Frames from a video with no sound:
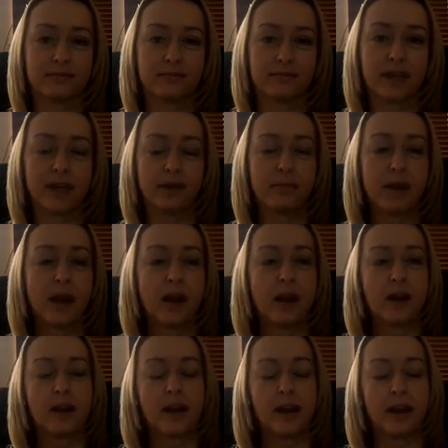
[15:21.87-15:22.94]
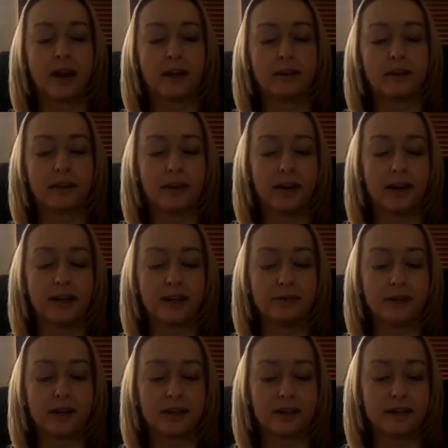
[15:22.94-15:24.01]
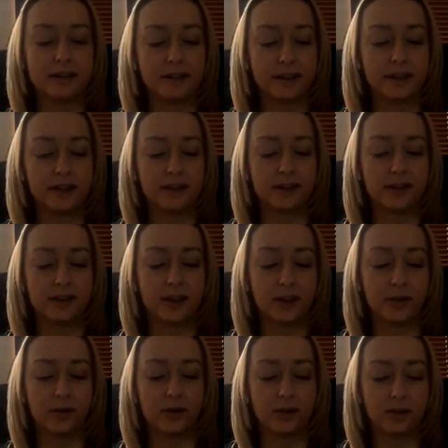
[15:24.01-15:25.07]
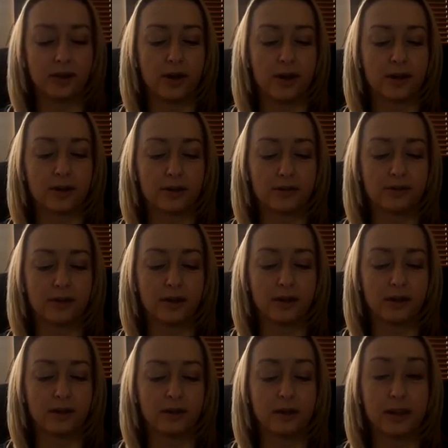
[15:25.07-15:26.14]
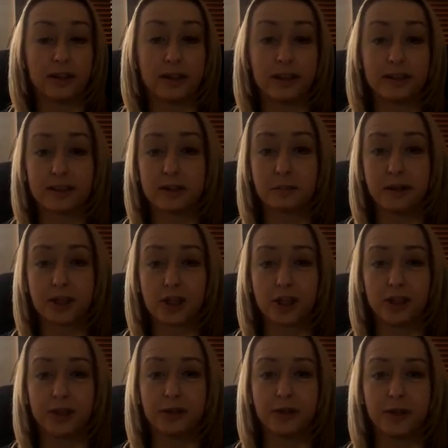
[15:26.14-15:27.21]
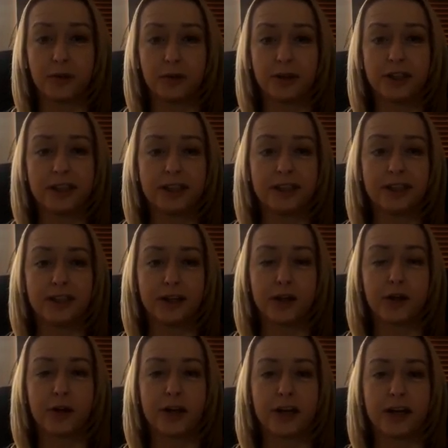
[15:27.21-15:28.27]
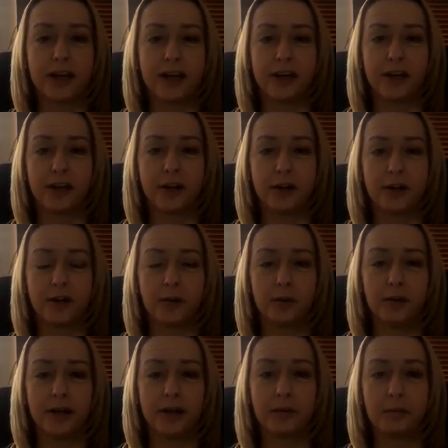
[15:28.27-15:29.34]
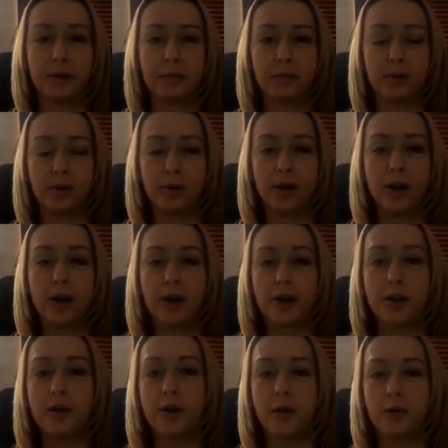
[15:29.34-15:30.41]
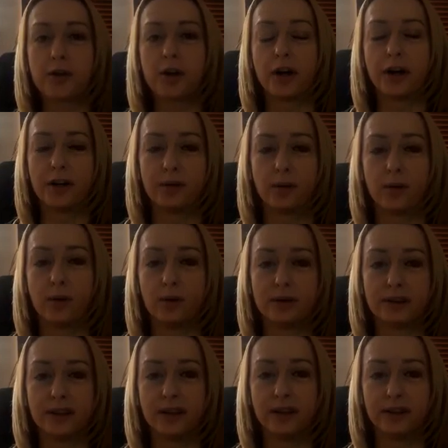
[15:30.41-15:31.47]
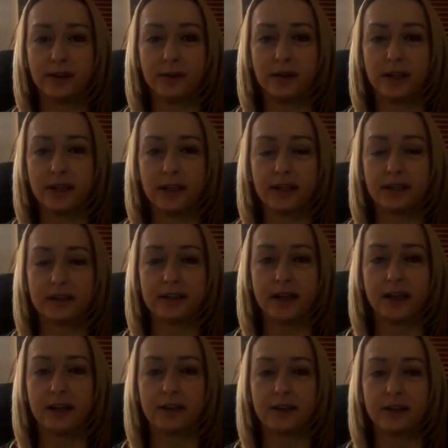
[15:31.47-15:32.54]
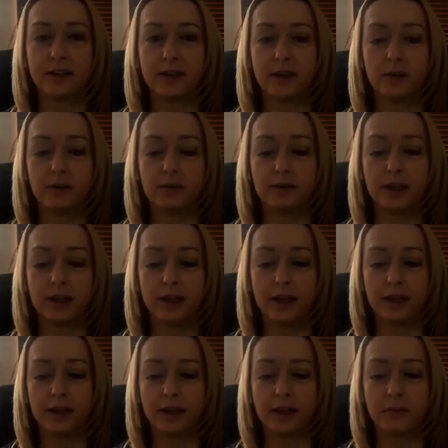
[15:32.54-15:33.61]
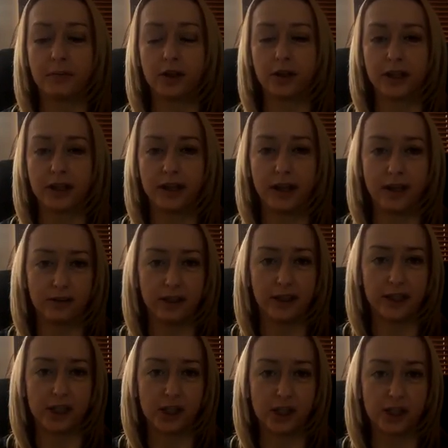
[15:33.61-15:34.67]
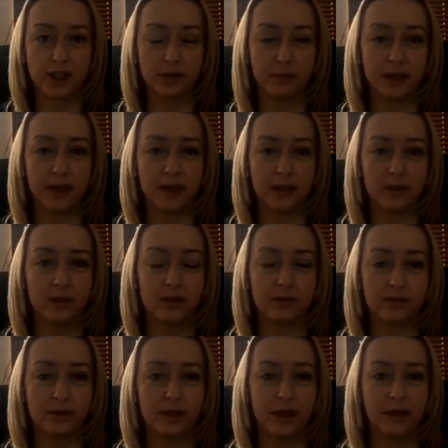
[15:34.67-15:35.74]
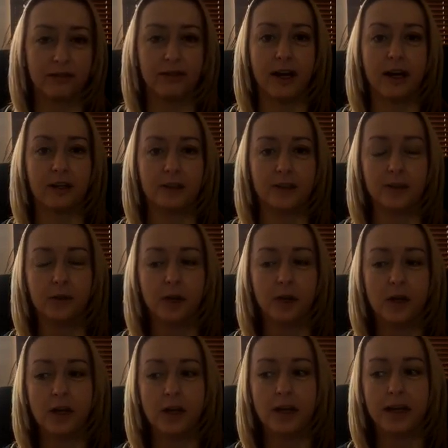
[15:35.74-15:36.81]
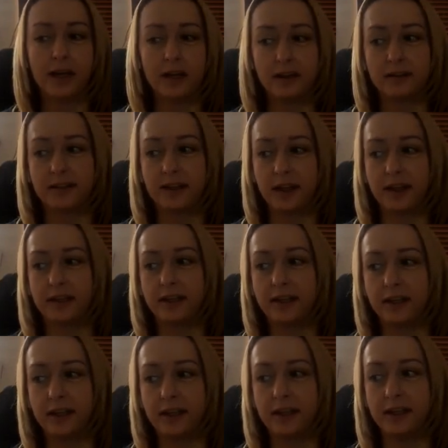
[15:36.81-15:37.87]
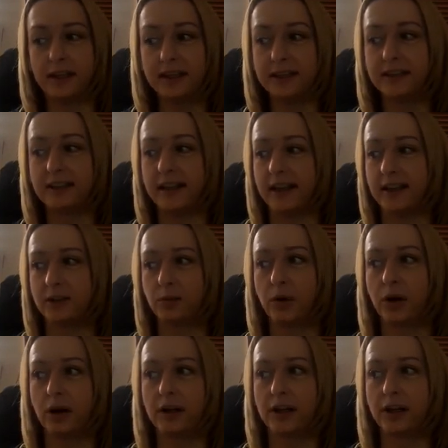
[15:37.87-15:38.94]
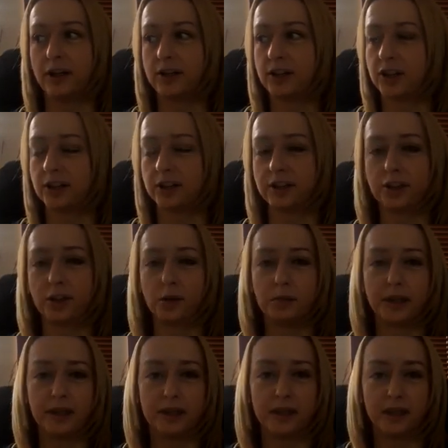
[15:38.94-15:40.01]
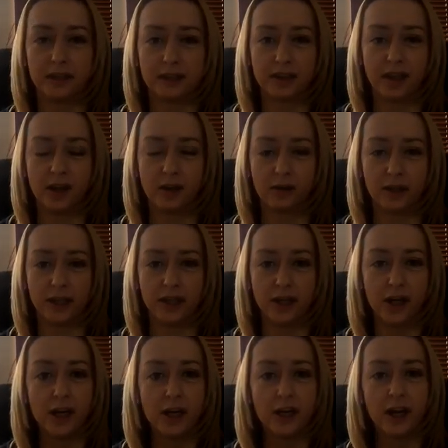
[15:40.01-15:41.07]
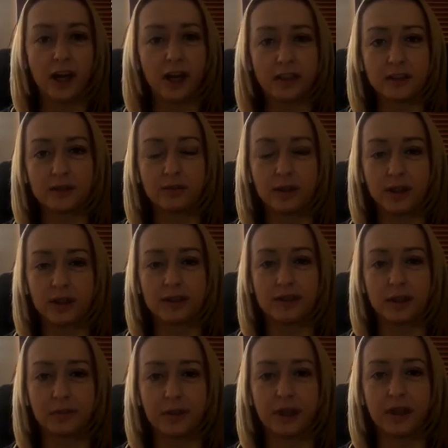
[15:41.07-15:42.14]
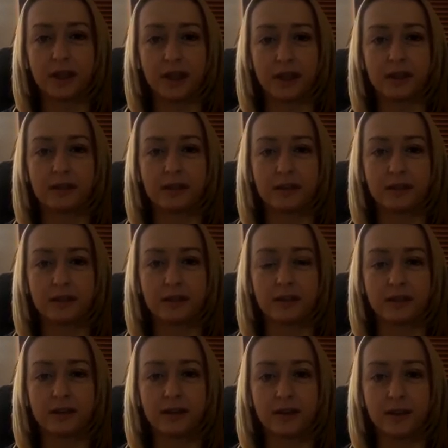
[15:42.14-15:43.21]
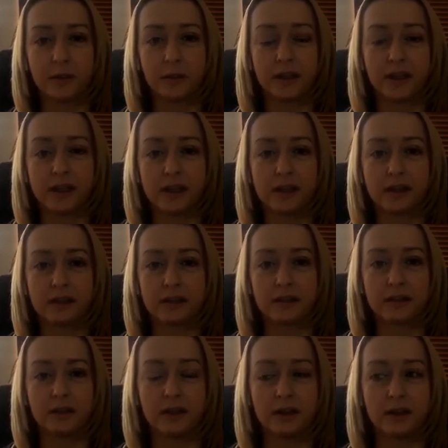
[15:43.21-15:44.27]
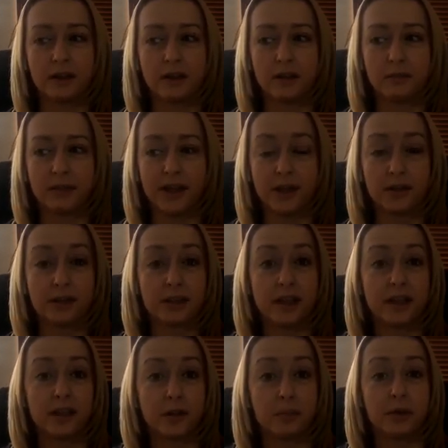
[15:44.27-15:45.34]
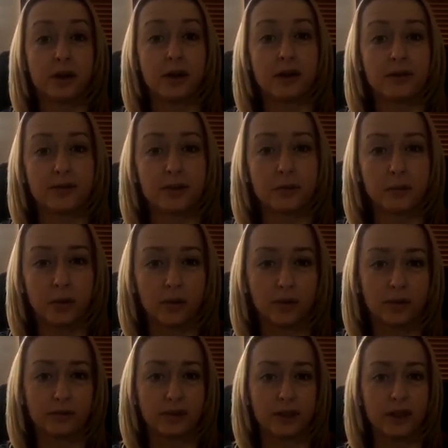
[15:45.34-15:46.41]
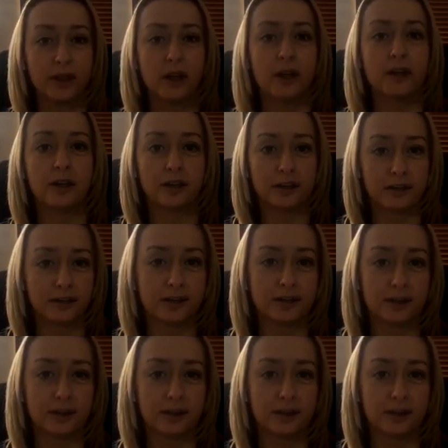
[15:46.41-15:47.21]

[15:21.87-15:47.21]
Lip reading: Yeah. And I definitely see, a lot of like things, especially, on LinkedIn that you're getting, like people, trying to cold sell you and things. And, really like building that relationship and offering value is, I think, in these days where there's just so many things out there, is really something that, can make you stand apart from all of the others.